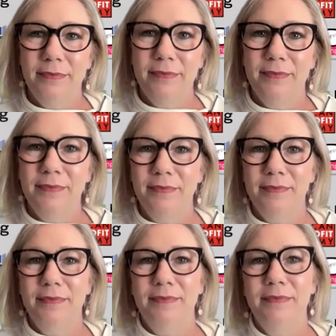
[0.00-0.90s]

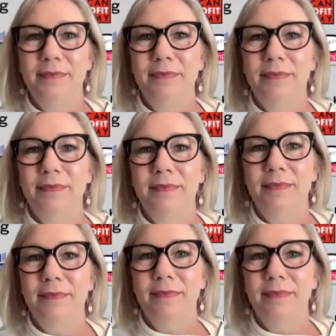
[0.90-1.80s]

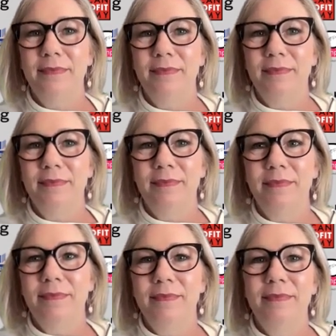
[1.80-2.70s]

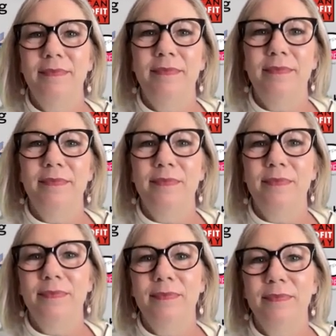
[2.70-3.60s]

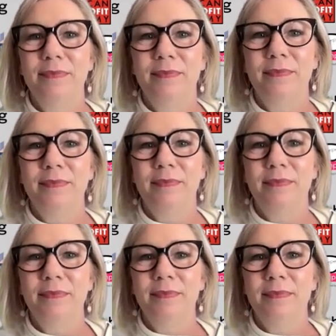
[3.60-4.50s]

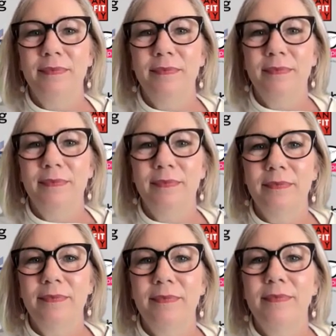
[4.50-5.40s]

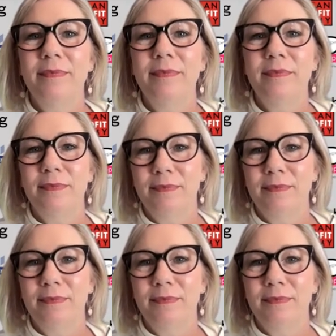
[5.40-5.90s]
[no speech]